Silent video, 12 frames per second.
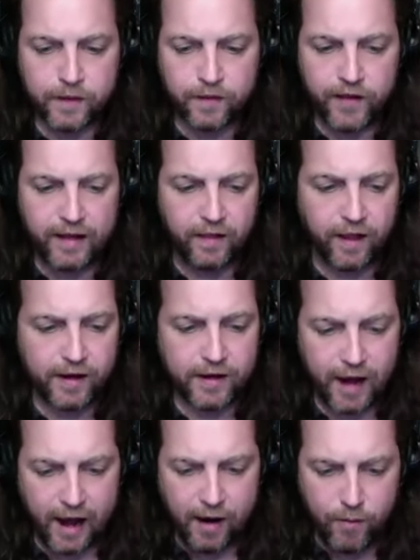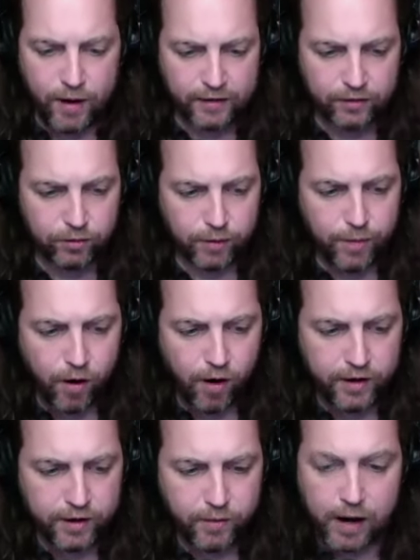that, like, I went into a
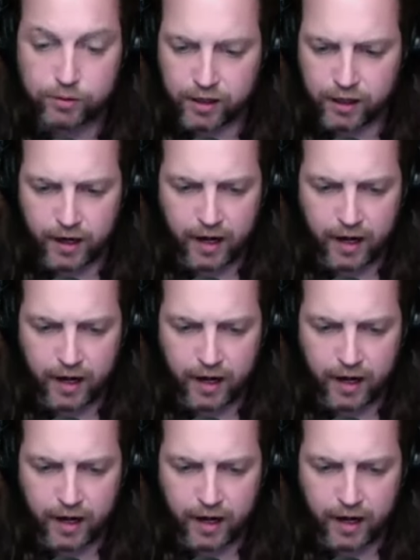party where I was like,